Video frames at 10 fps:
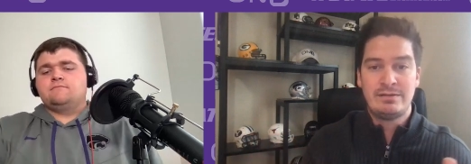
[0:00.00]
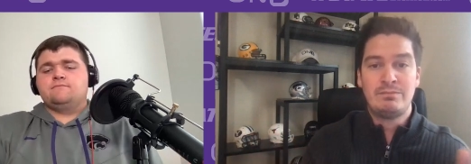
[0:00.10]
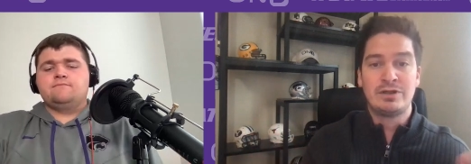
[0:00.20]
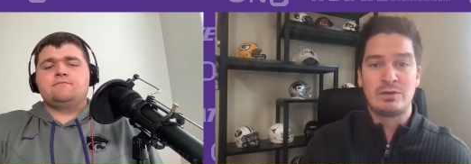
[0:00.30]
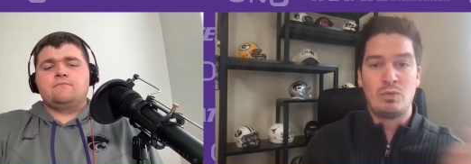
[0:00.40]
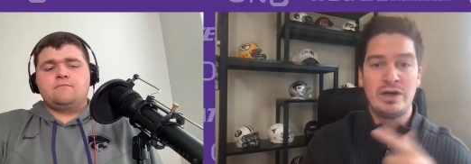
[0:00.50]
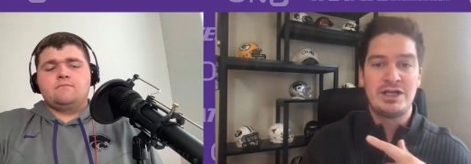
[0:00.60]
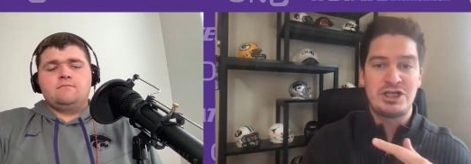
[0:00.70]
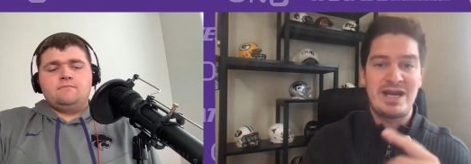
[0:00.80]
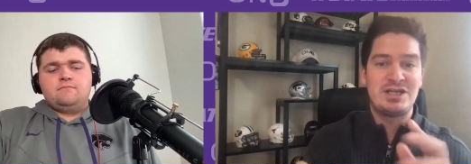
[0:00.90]
Speaker 1: but the one
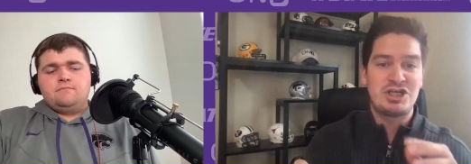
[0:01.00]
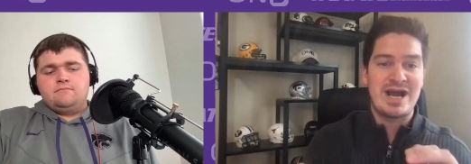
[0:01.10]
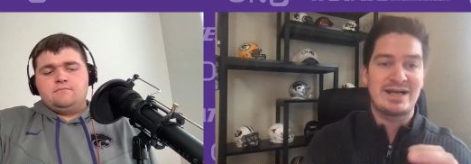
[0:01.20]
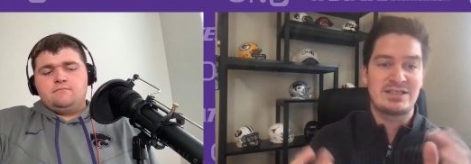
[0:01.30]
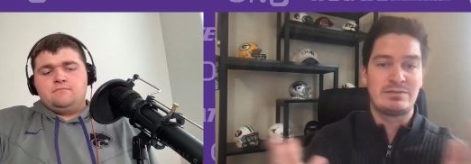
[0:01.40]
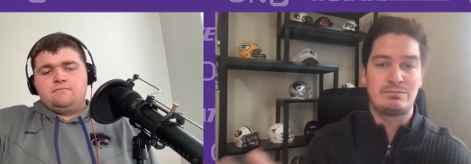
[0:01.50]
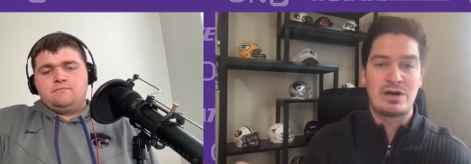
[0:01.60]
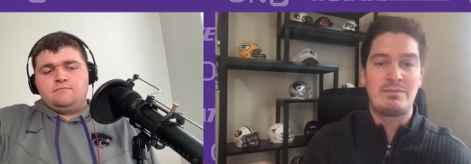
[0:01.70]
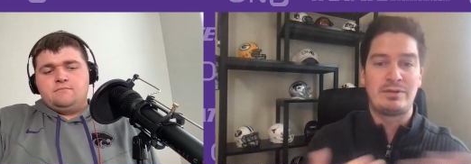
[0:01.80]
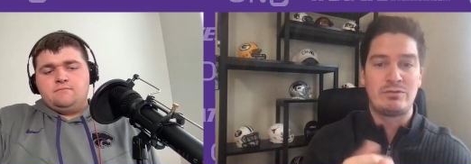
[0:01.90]
of Jadon Jackson
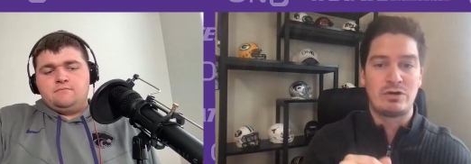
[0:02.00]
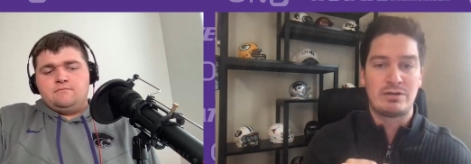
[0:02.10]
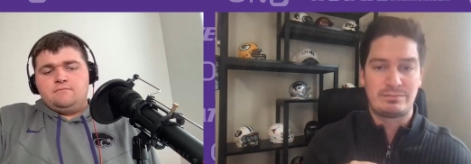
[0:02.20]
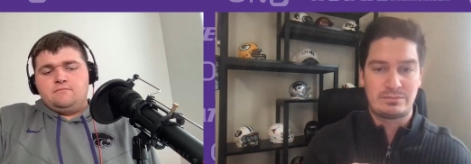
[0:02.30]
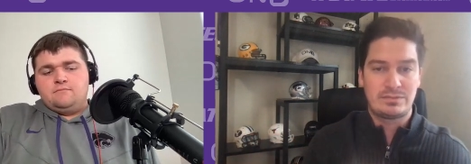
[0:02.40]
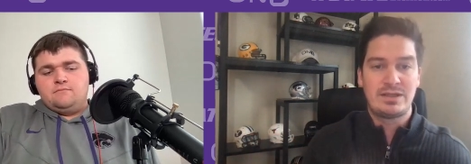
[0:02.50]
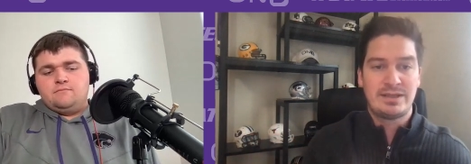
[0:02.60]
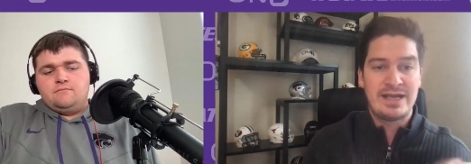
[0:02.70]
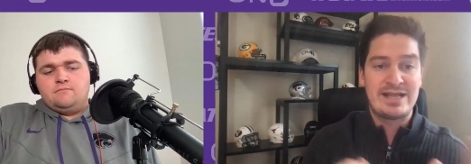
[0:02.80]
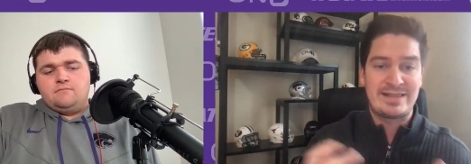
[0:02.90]
probably would have
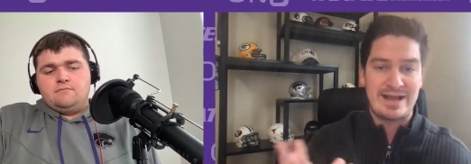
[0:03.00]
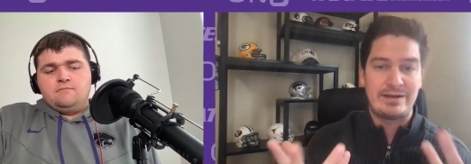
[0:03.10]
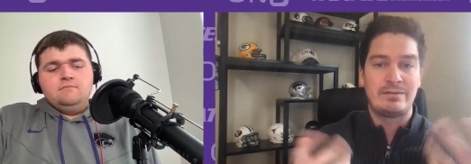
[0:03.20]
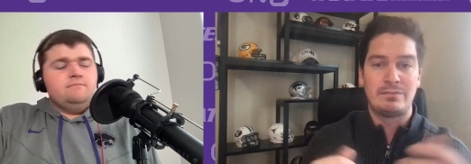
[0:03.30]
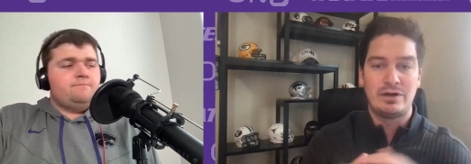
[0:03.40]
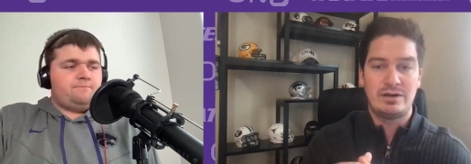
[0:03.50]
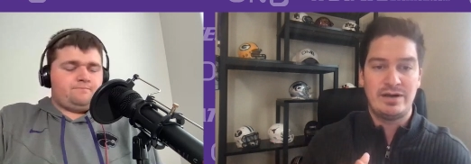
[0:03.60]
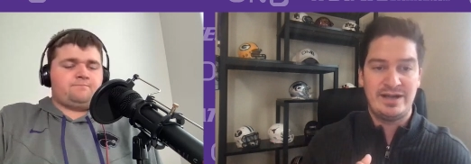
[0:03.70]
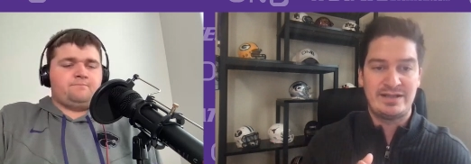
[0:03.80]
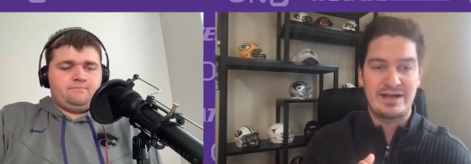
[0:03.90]
hit that number
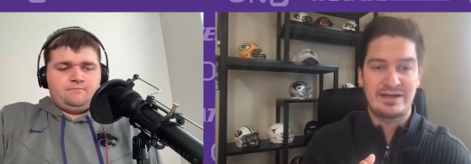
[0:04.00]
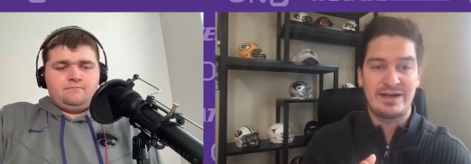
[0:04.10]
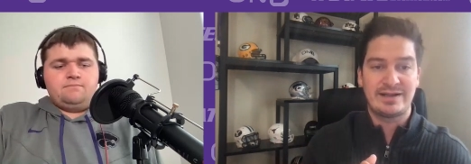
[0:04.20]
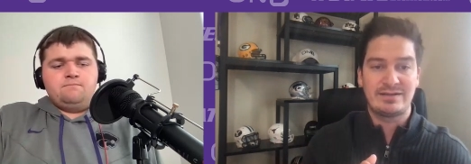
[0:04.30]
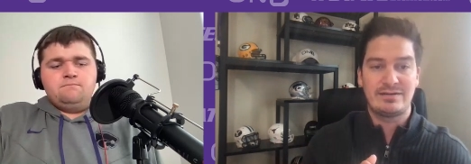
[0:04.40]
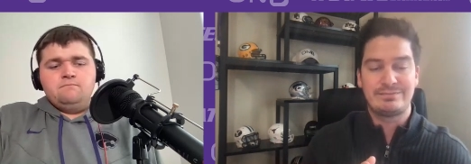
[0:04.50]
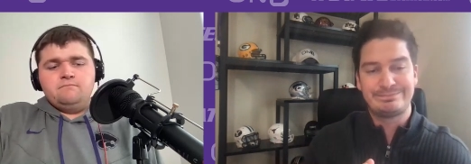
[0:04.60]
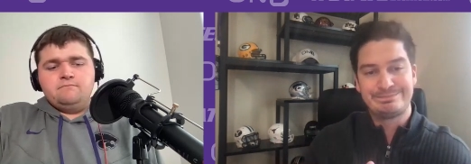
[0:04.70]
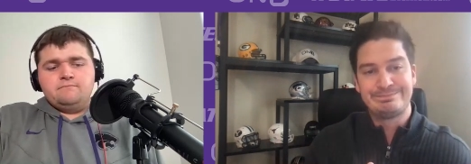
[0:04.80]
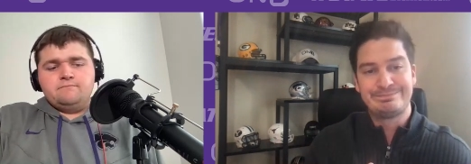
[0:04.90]
had that connected.
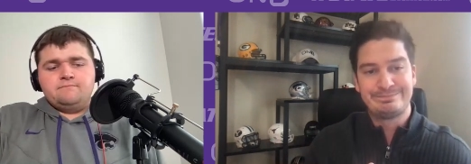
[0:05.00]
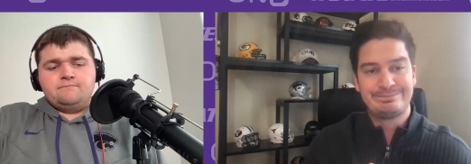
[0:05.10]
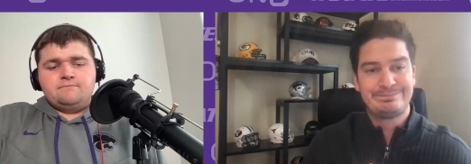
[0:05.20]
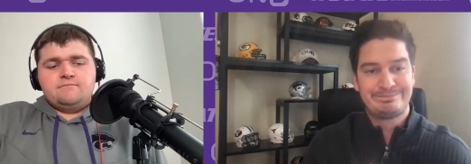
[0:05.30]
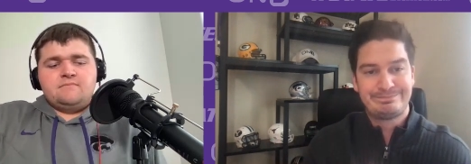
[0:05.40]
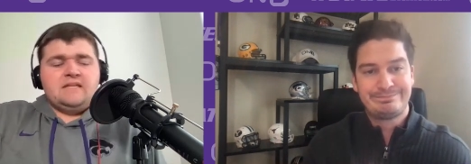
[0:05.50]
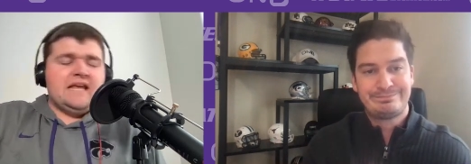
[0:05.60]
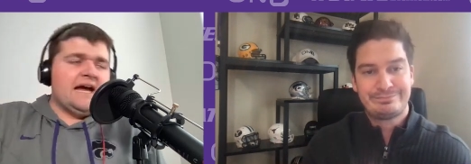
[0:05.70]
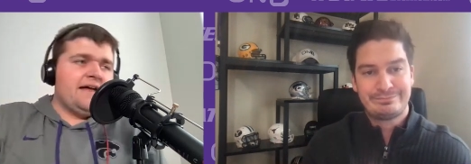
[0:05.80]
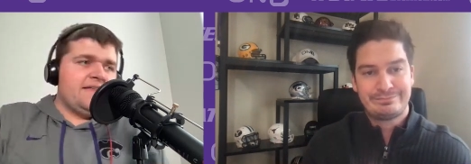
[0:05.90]

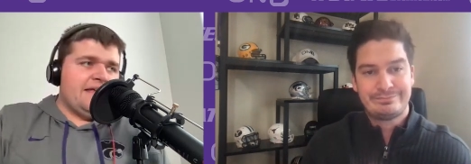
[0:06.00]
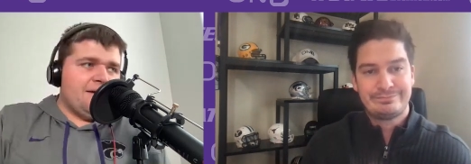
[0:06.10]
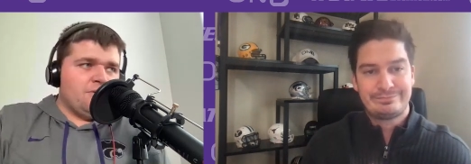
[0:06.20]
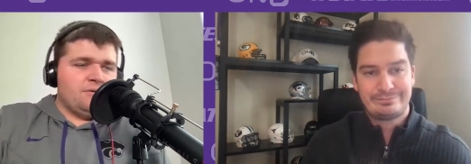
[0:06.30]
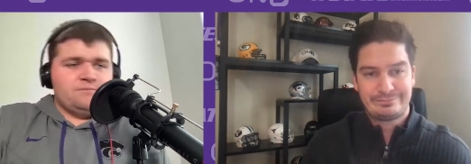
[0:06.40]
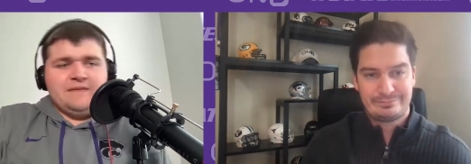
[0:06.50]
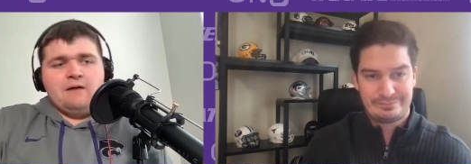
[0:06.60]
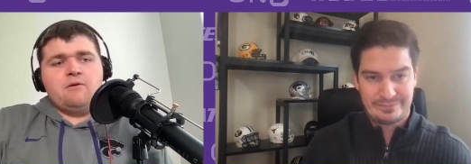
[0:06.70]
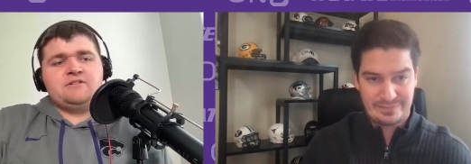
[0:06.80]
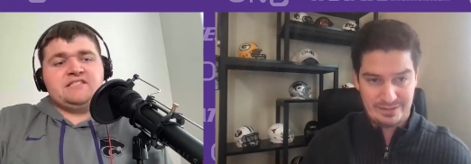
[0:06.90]
Speaker 2: Yeah, and that one
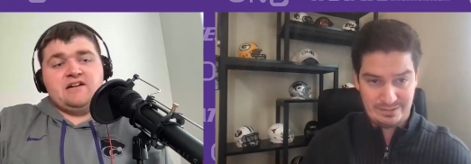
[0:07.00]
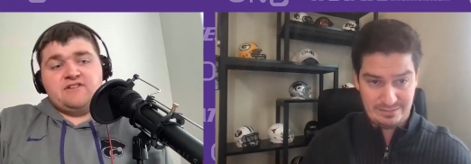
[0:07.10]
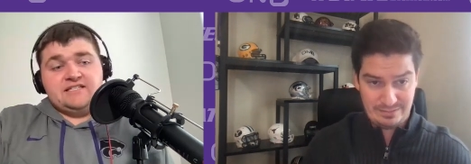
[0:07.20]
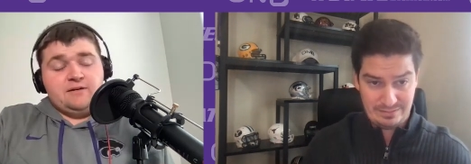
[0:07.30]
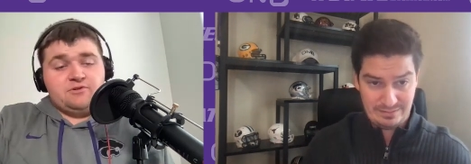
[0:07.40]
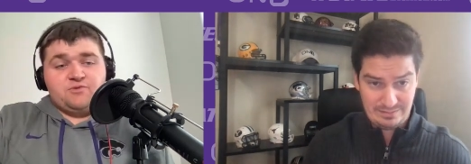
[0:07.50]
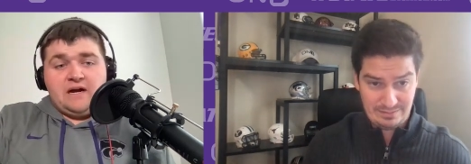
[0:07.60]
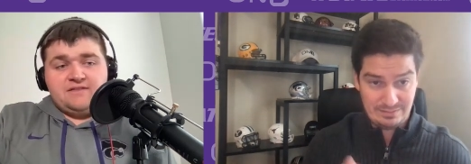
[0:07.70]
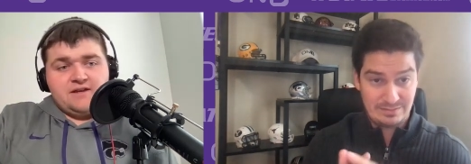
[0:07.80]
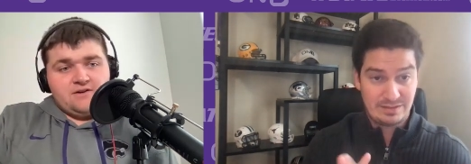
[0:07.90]
that one was tough because it was
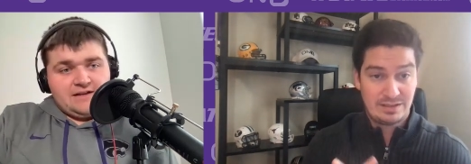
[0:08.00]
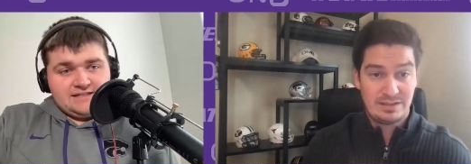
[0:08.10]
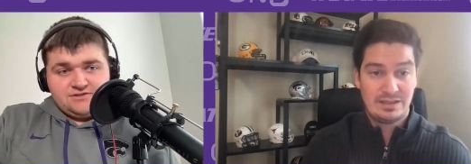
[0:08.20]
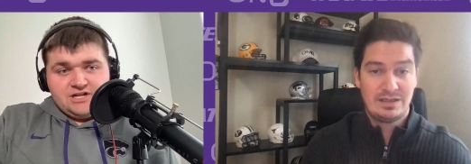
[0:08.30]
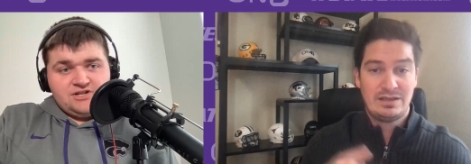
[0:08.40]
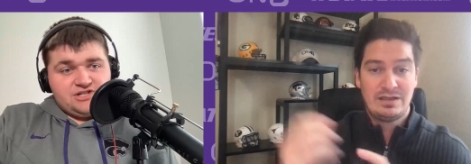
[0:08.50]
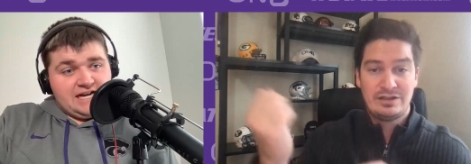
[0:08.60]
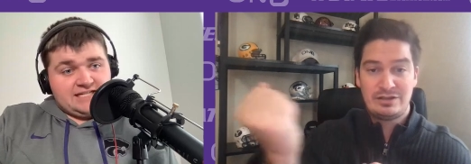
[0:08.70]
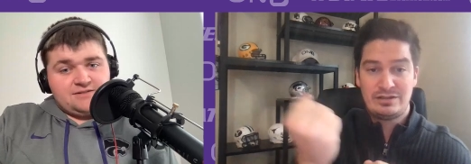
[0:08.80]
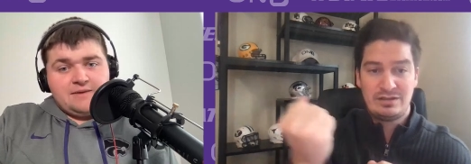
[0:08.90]
right there. Like Jadon
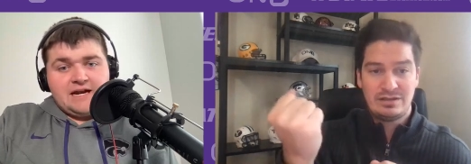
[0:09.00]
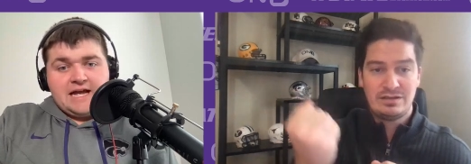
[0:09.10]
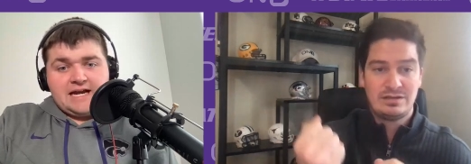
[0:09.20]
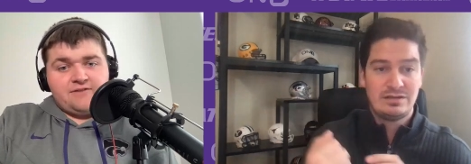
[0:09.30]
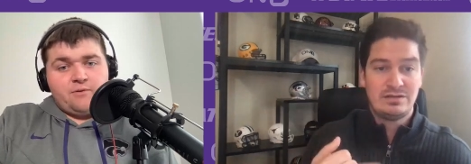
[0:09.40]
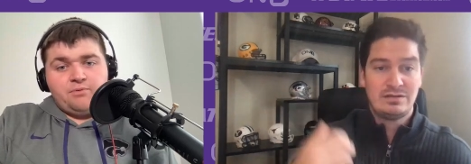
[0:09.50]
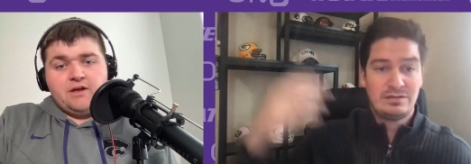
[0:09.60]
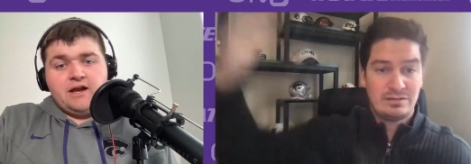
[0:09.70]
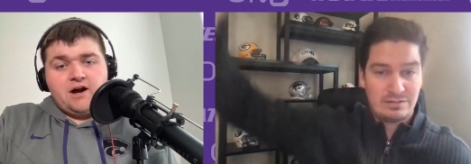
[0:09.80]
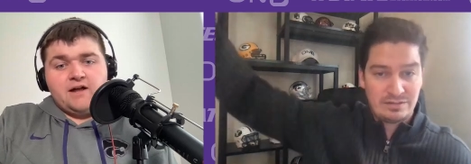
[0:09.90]
Jackson made a heck of a
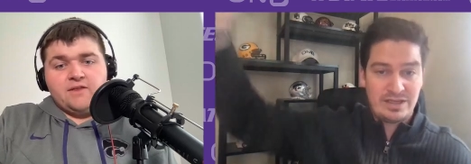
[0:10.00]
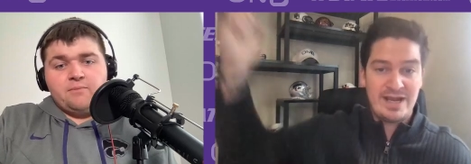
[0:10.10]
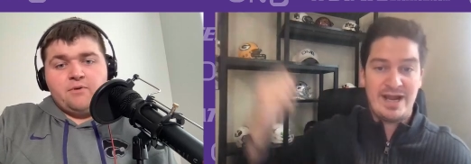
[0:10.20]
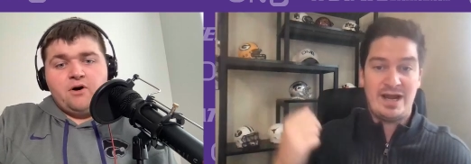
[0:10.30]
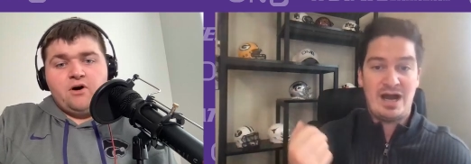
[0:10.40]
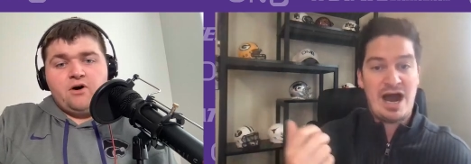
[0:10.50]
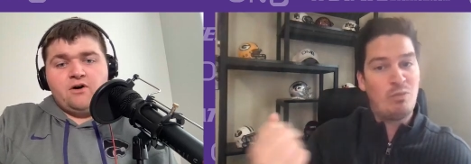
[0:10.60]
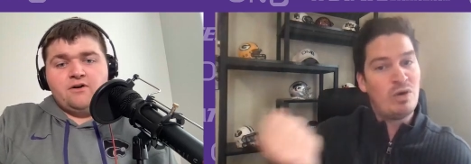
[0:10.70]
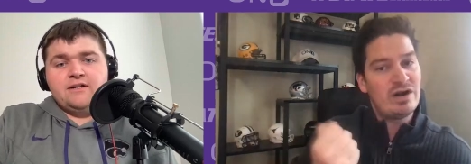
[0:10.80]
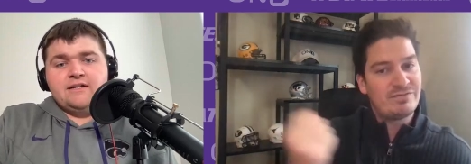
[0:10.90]
play on the yeah. ball.
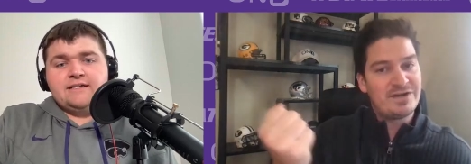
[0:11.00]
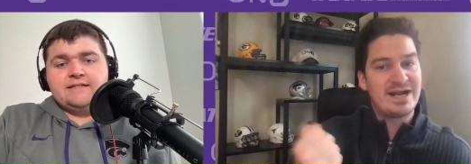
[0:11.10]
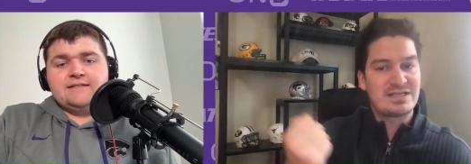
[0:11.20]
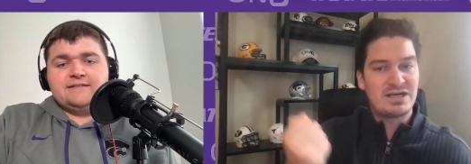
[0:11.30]
Speaker 1: I wonder if he got